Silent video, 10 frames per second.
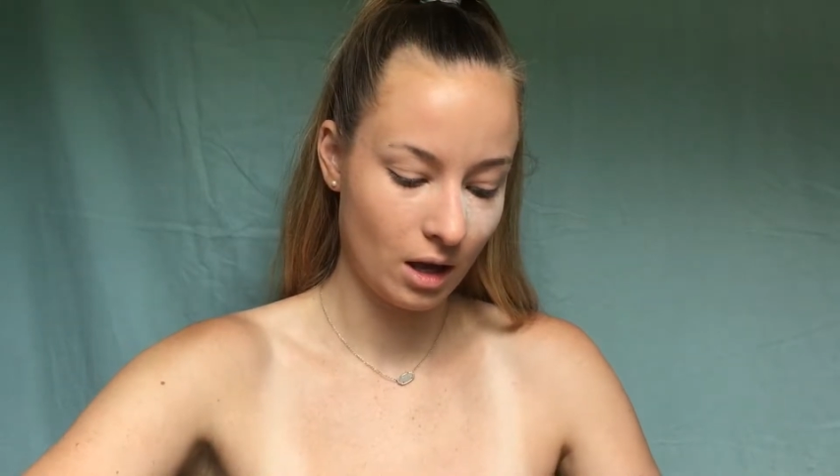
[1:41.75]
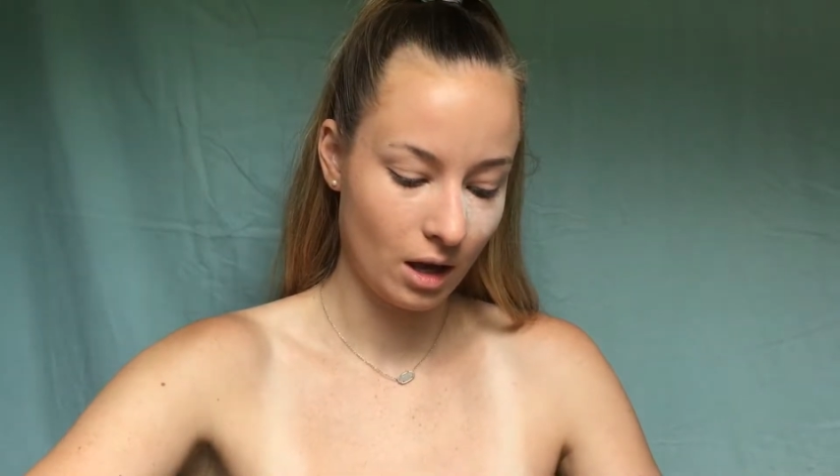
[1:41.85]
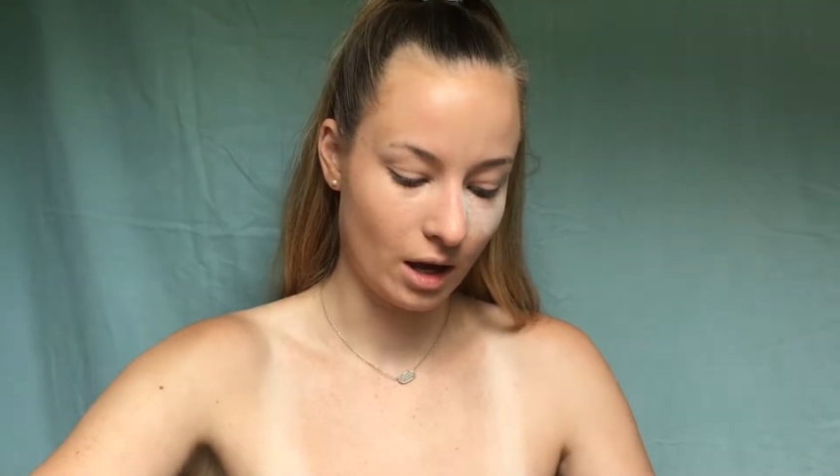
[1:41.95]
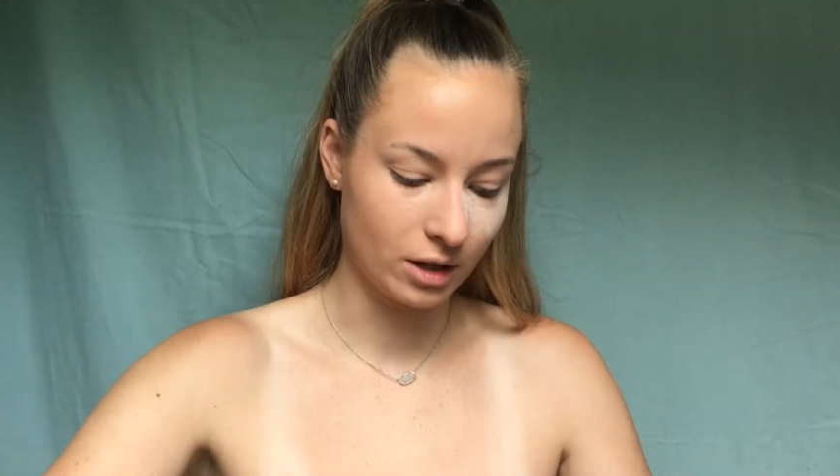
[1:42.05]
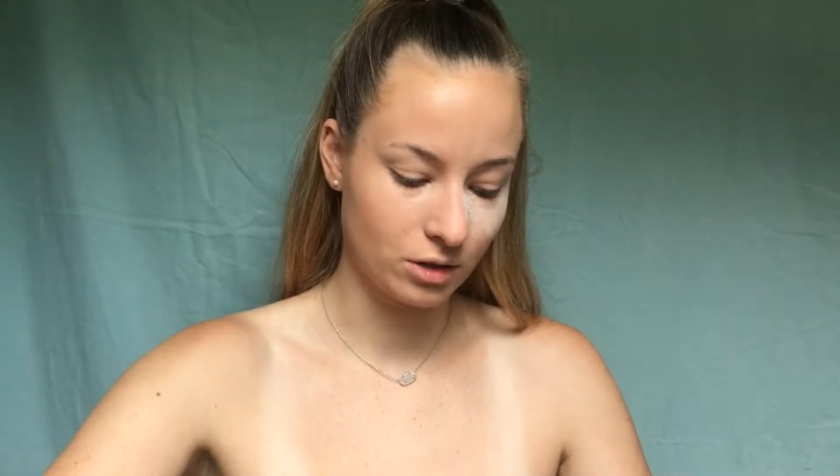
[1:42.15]

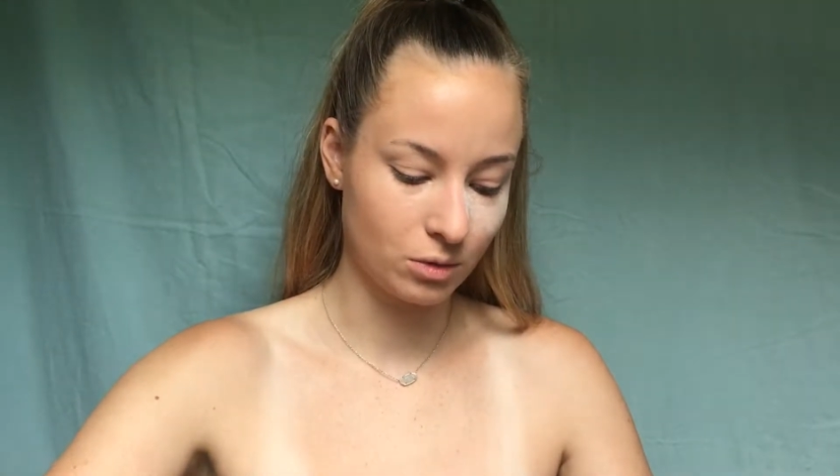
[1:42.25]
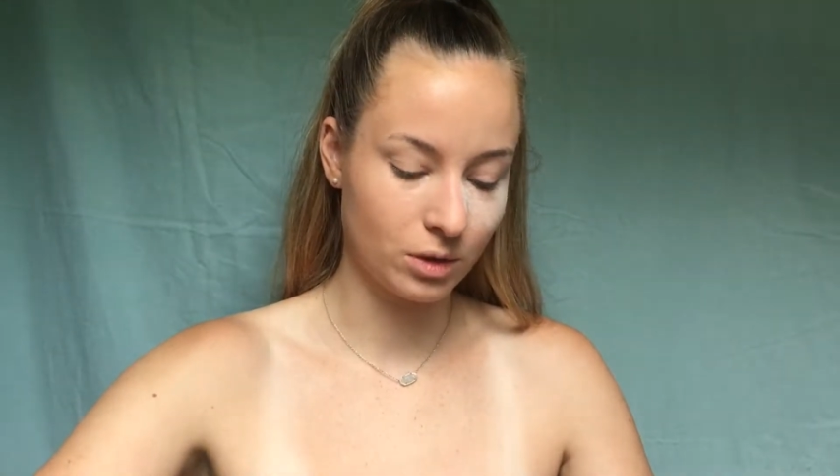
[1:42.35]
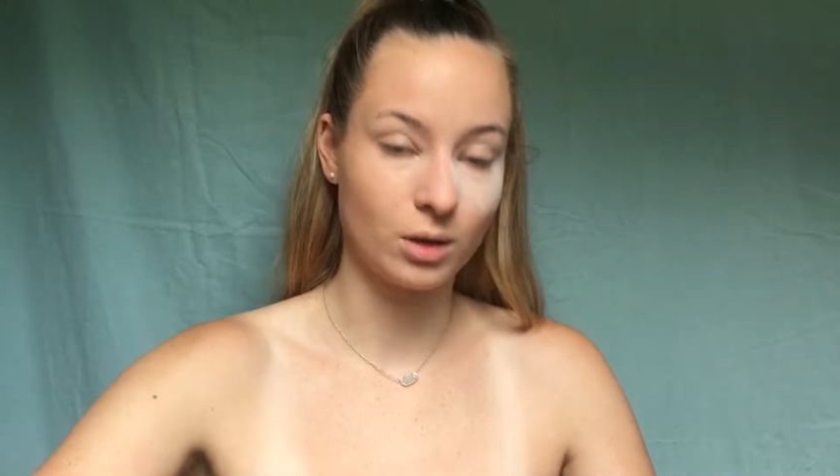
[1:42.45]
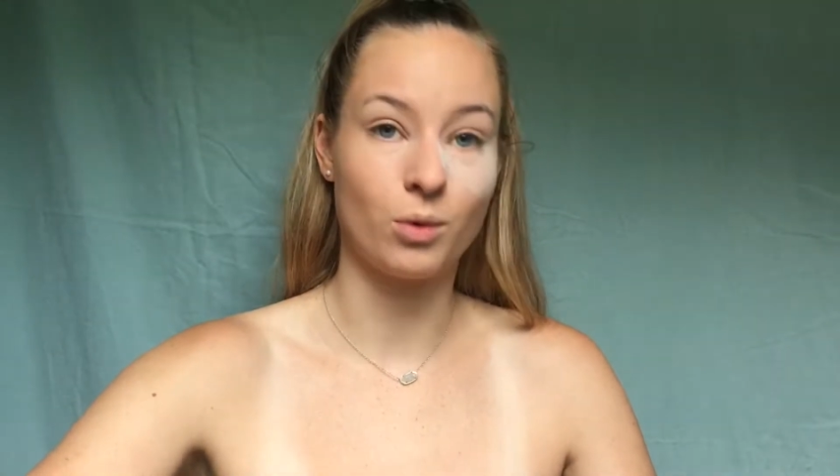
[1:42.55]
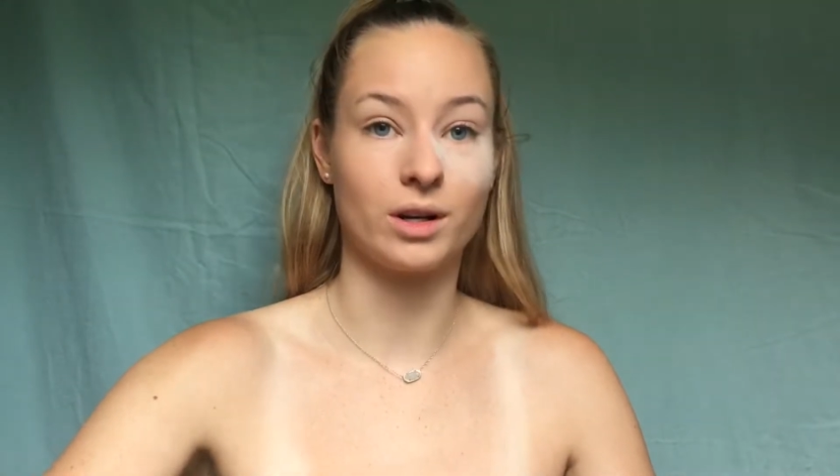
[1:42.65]
I do really
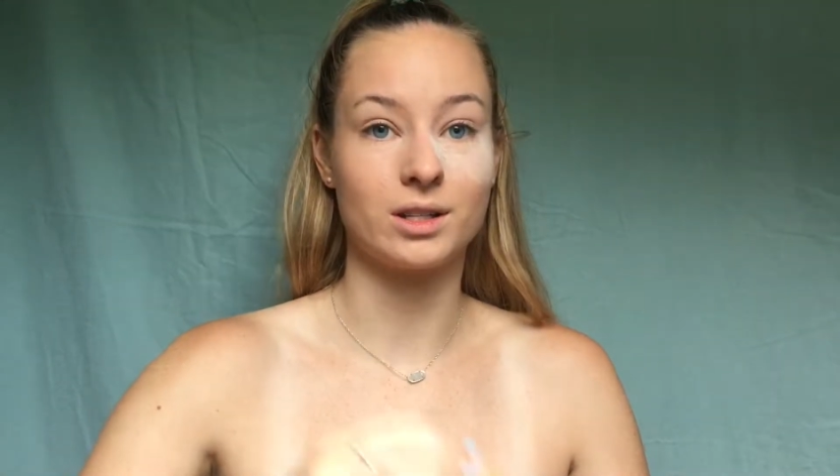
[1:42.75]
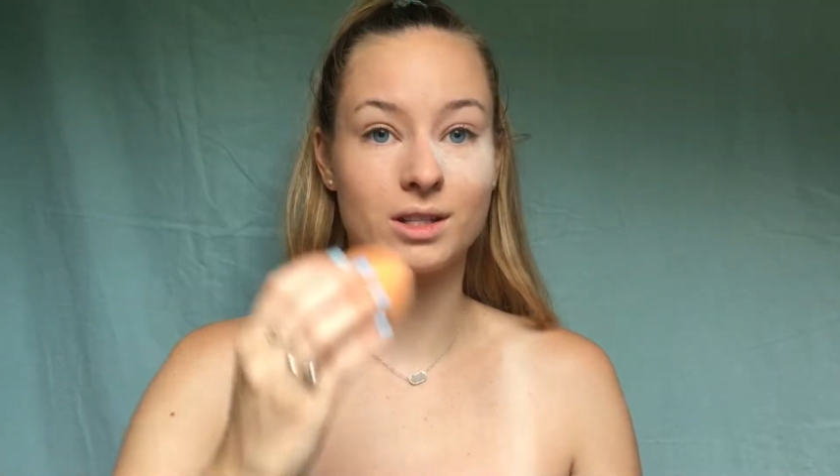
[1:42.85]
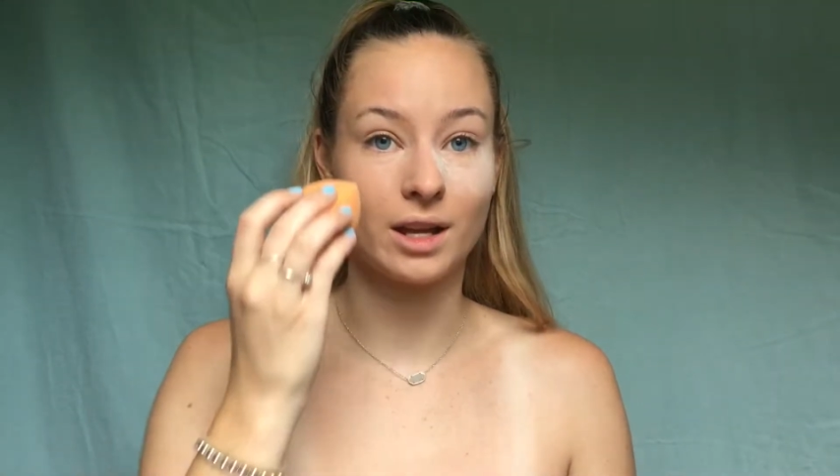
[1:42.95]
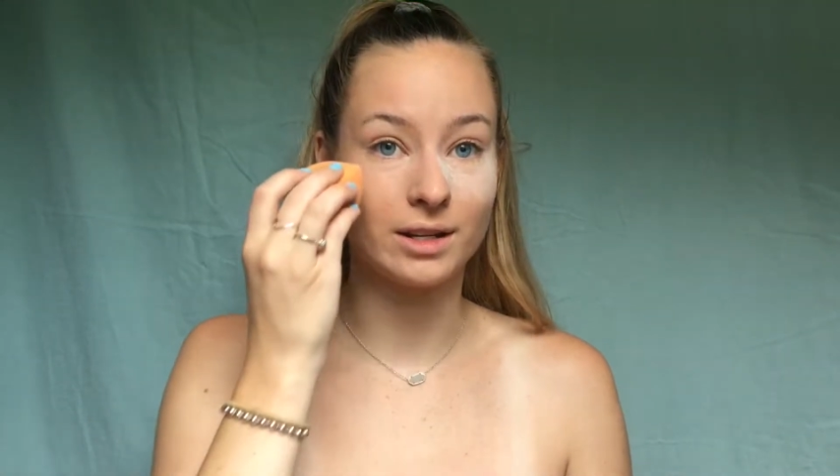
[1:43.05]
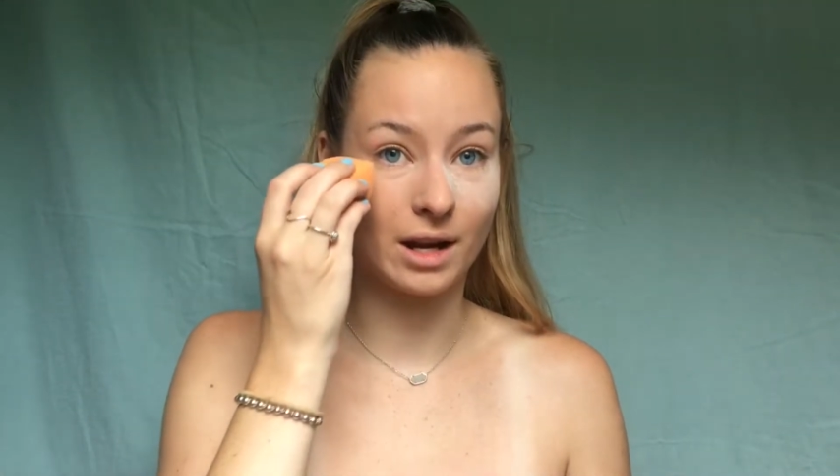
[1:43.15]
want to set
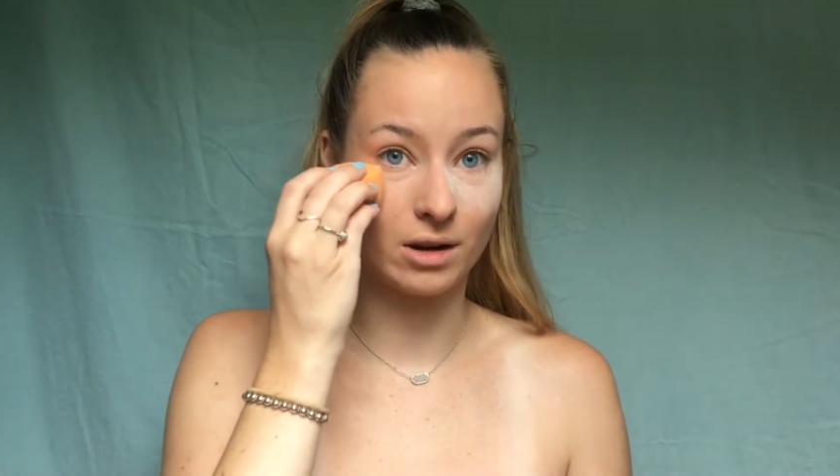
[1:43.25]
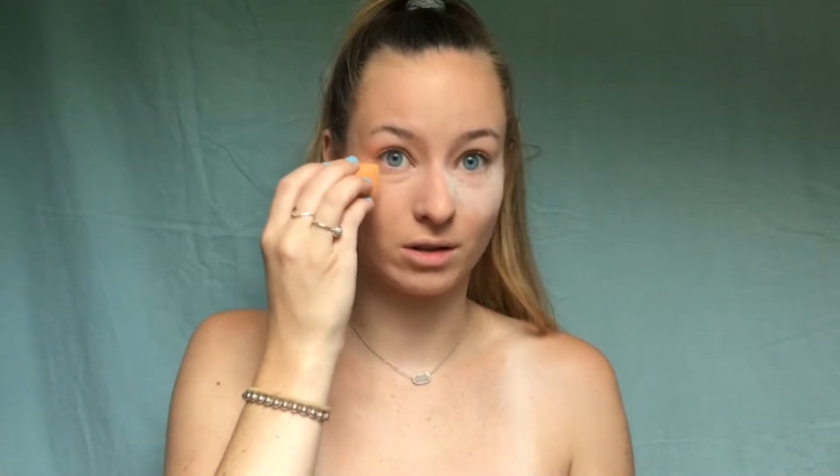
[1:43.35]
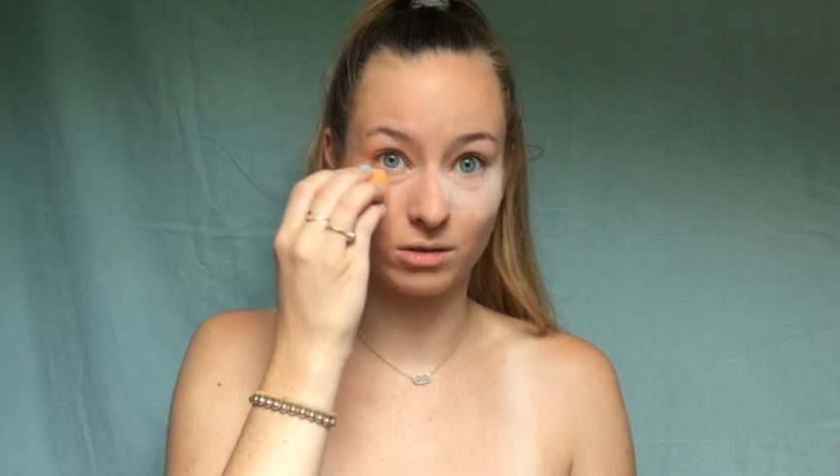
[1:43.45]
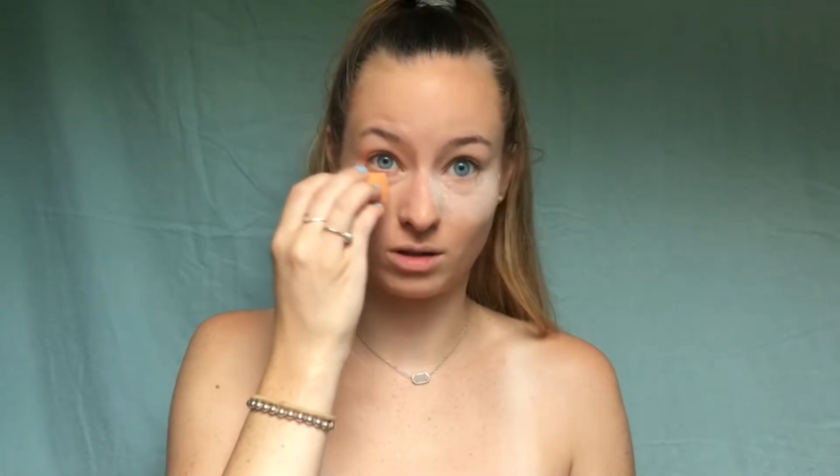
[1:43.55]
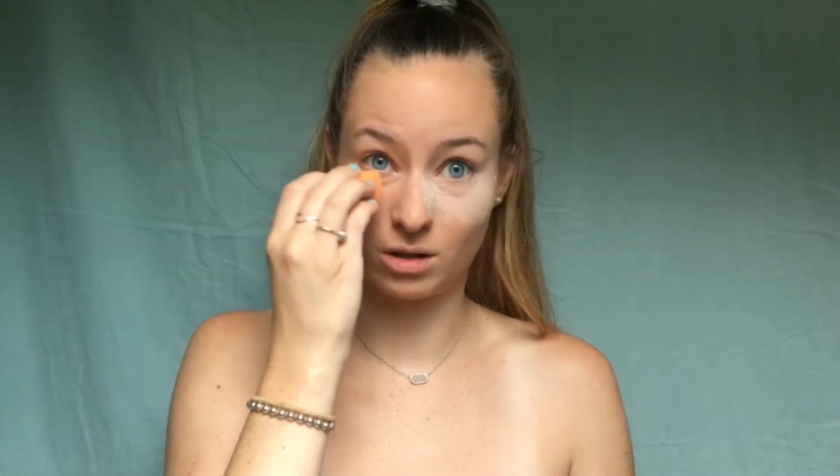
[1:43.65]
down
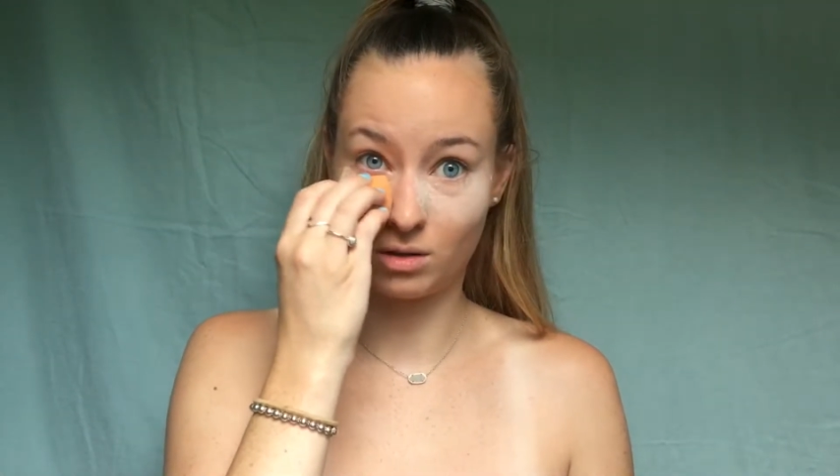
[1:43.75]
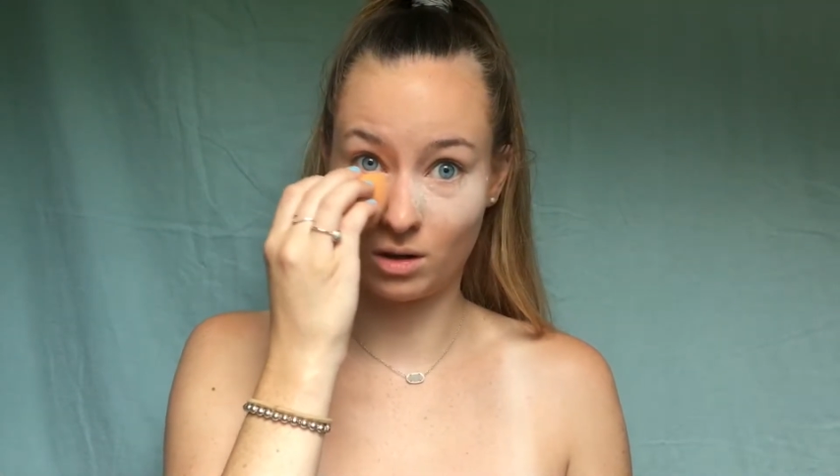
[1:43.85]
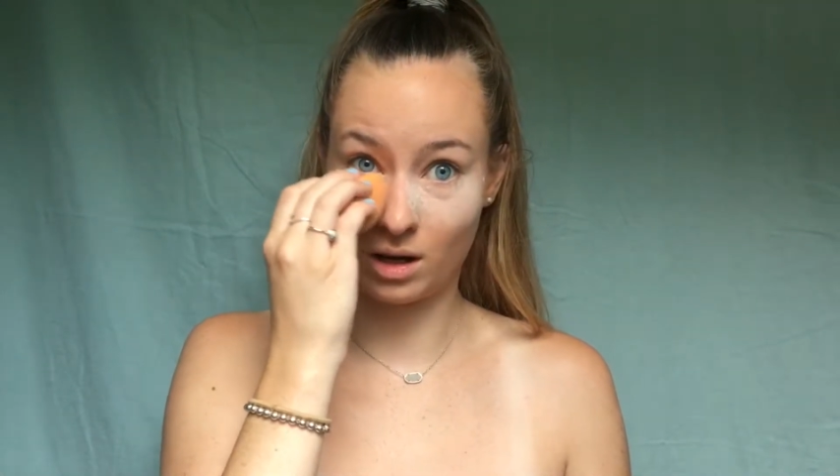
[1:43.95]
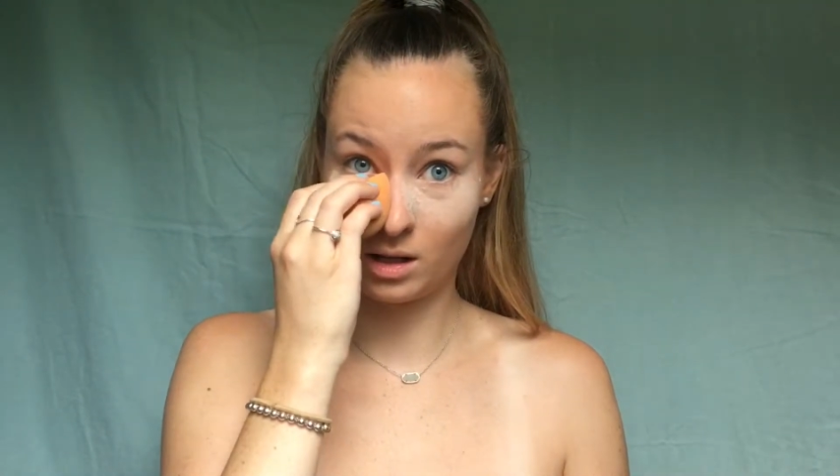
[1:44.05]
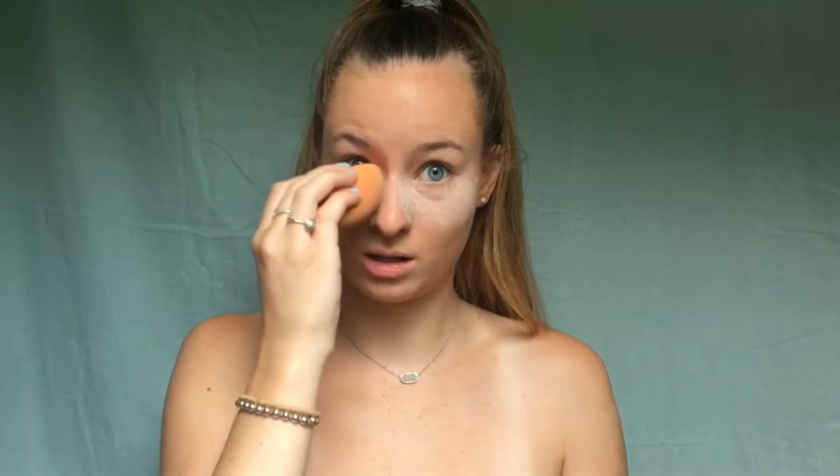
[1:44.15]
those under
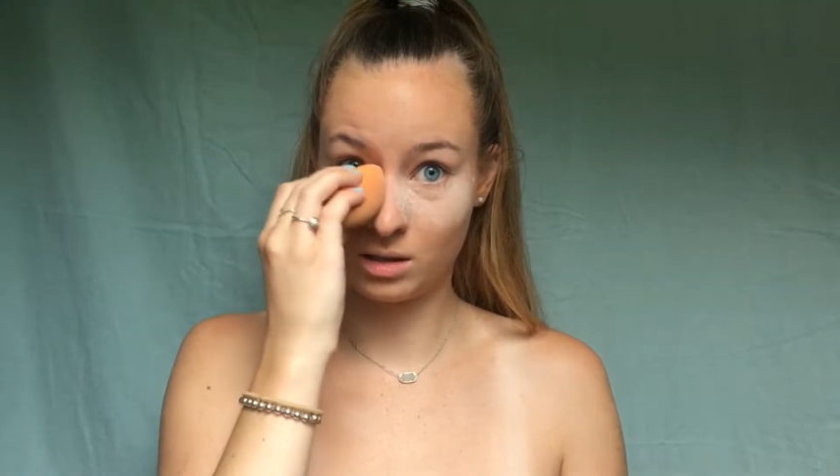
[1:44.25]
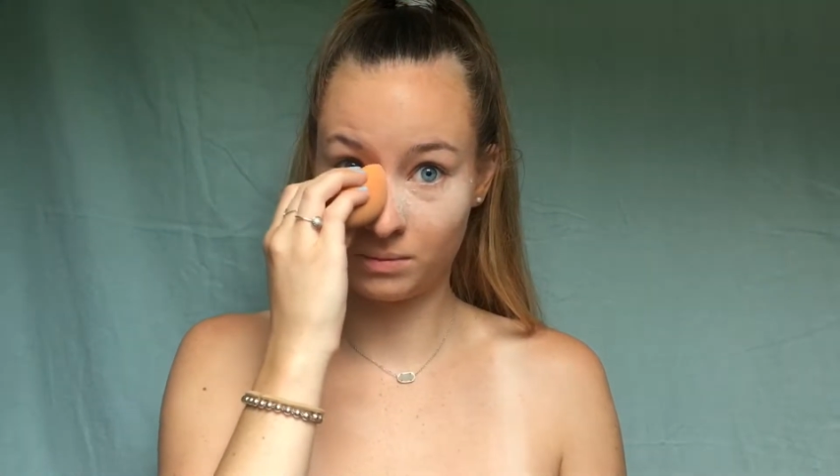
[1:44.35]
eyes.